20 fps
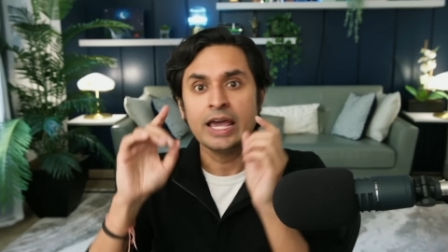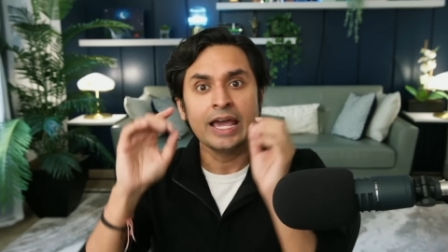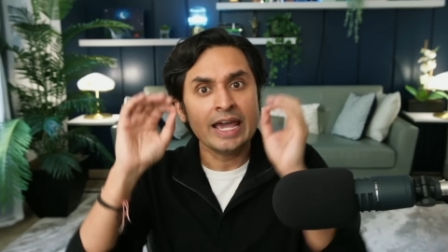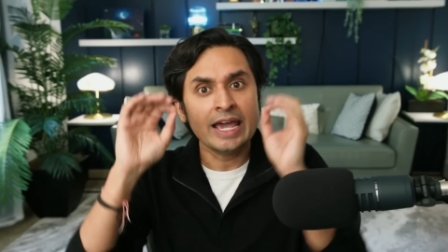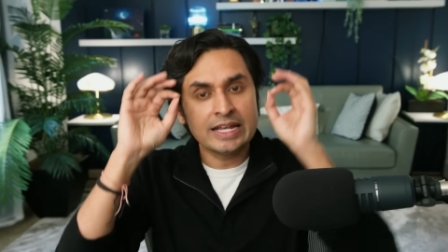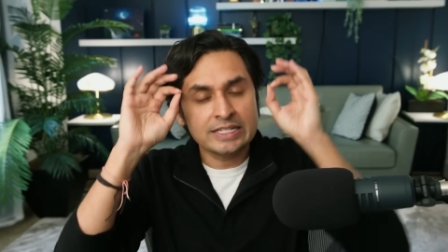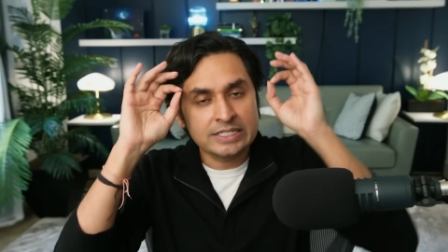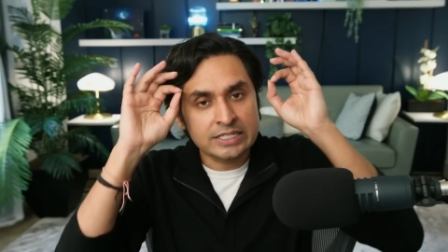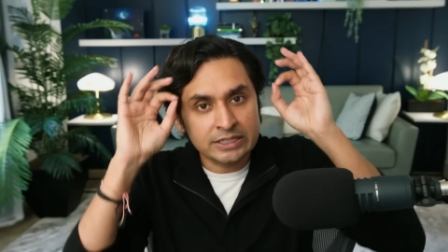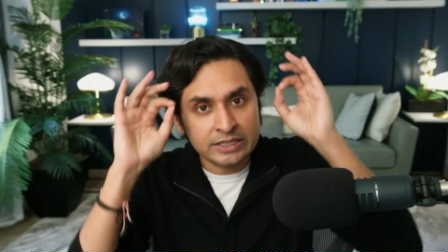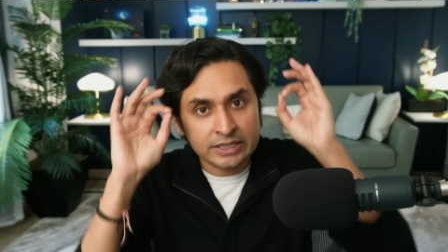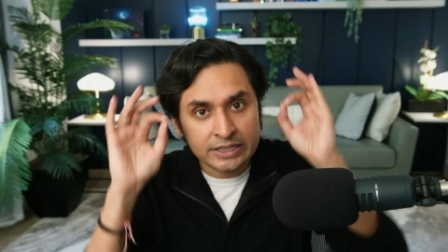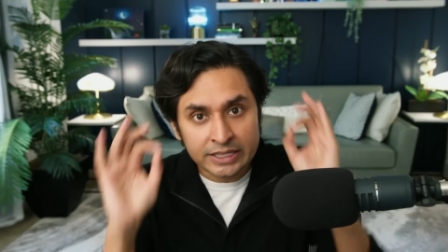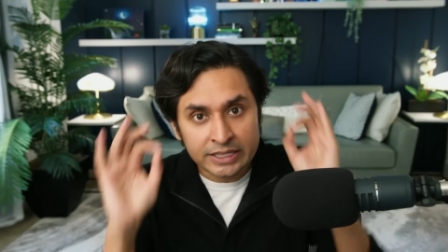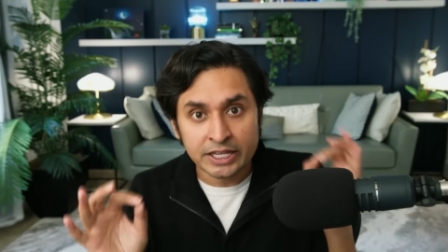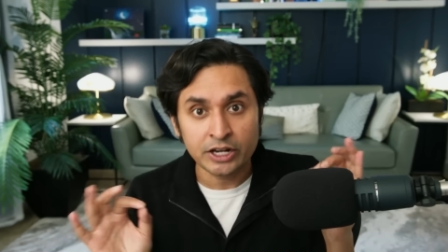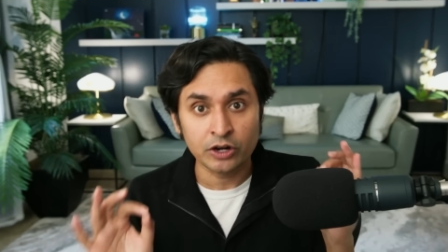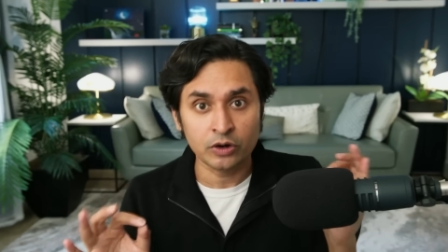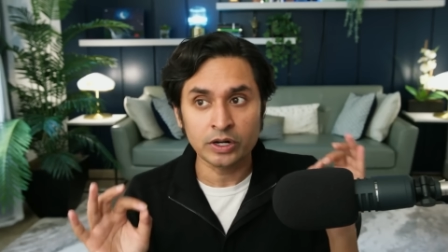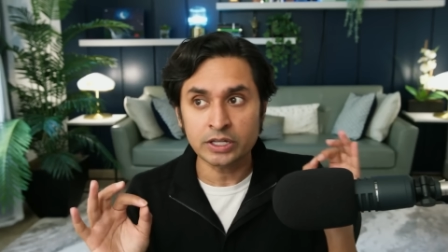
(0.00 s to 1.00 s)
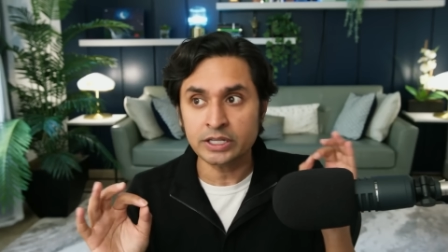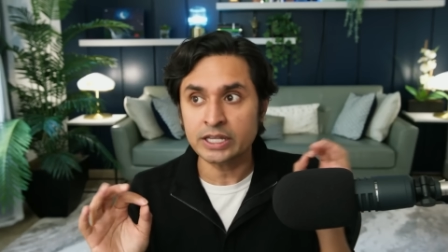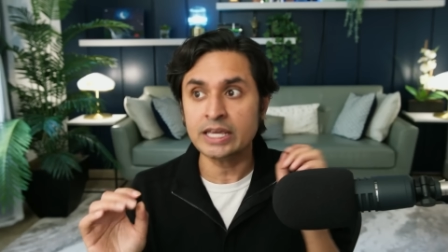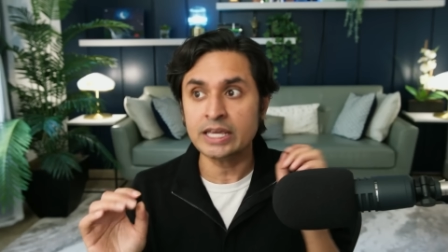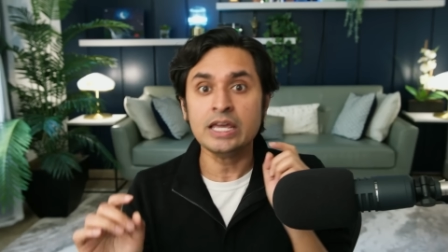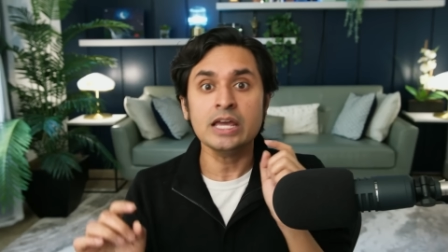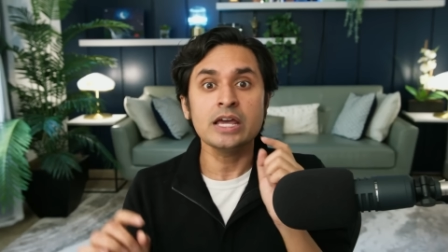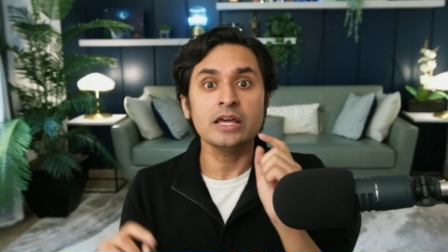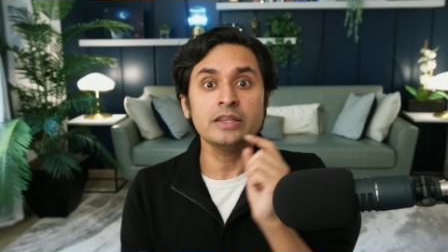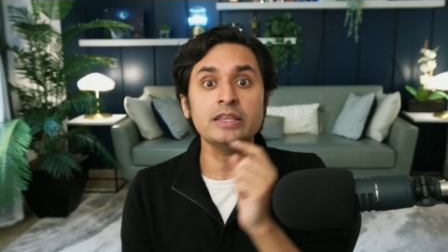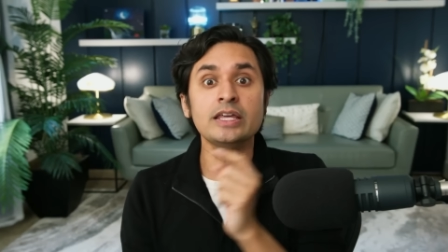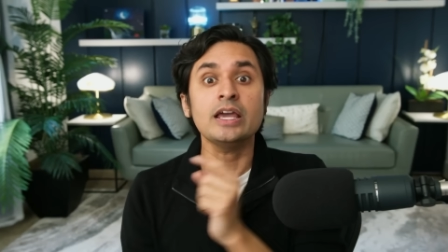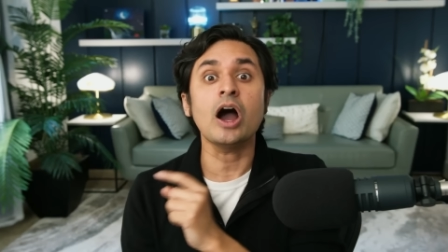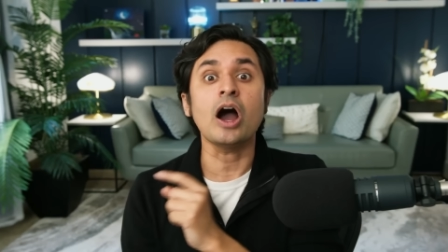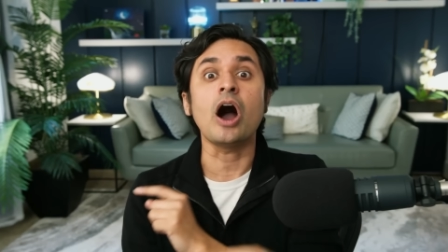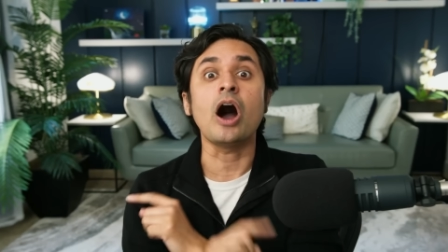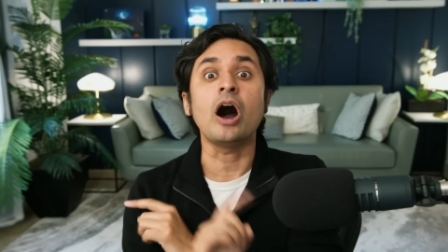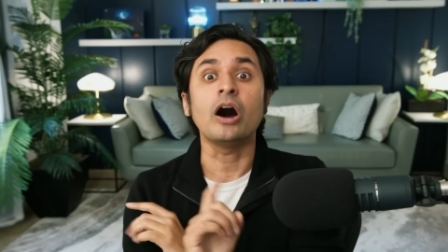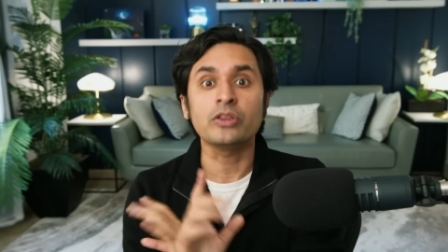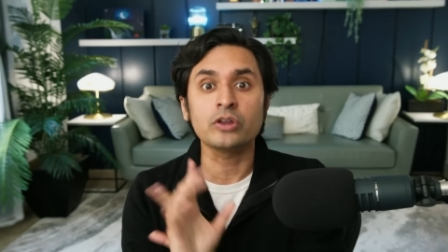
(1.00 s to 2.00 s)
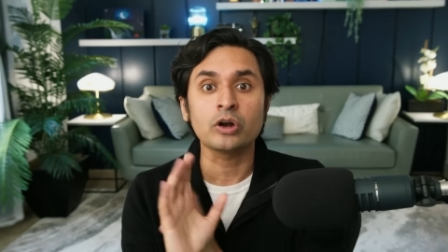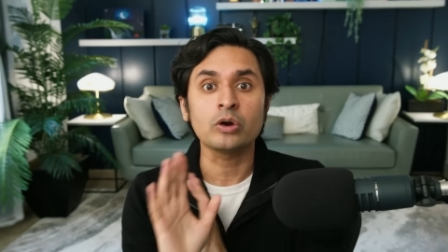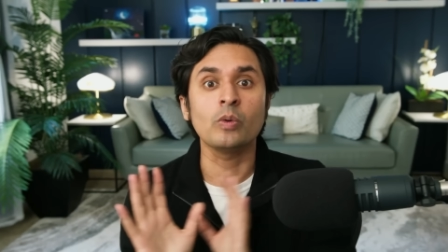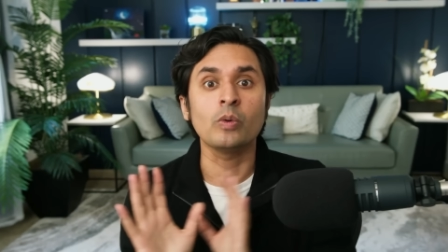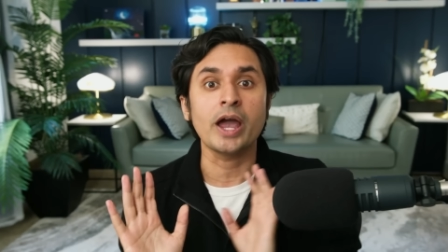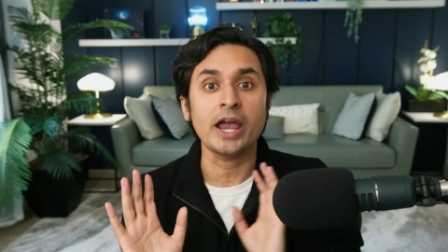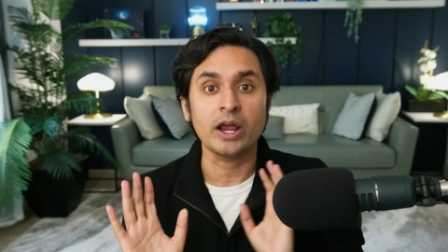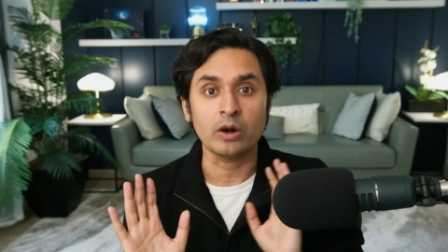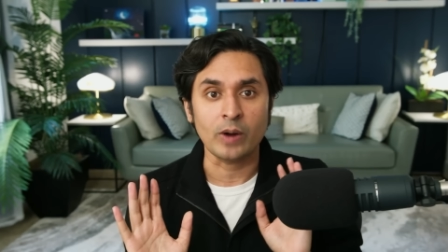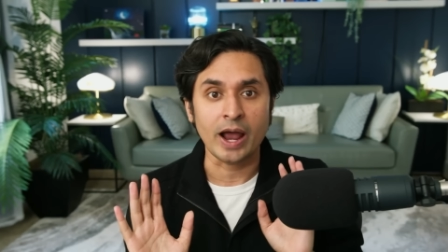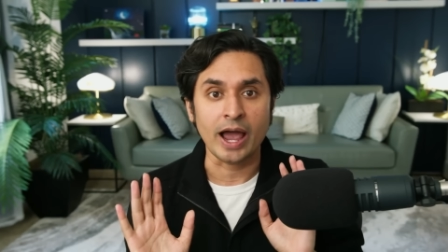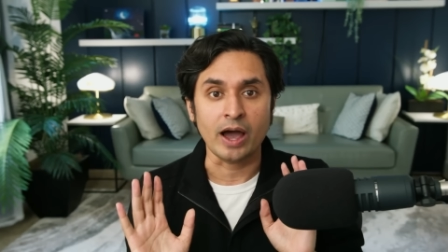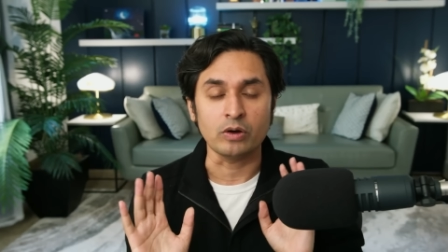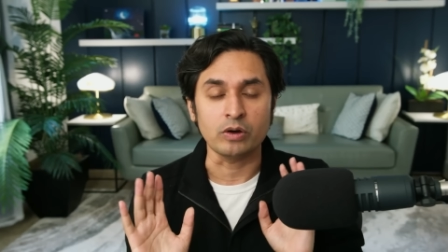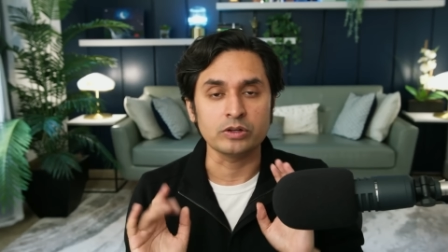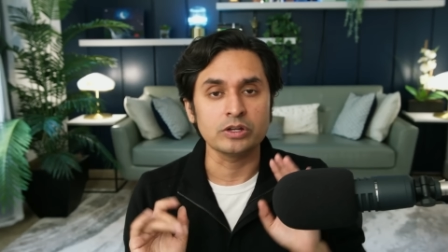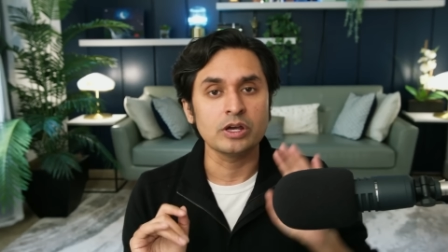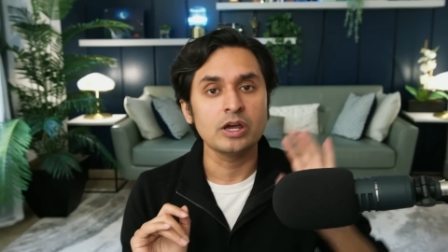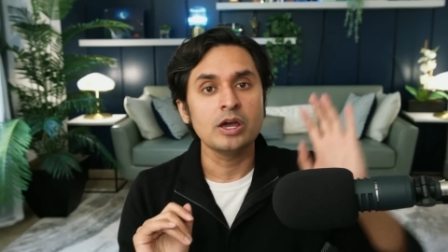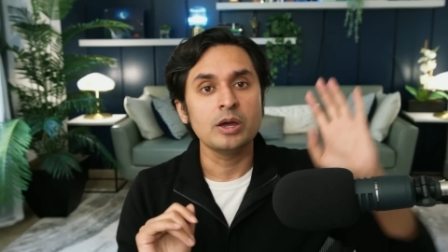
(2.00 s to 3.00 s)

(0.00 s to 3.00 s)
It's literally the other way around.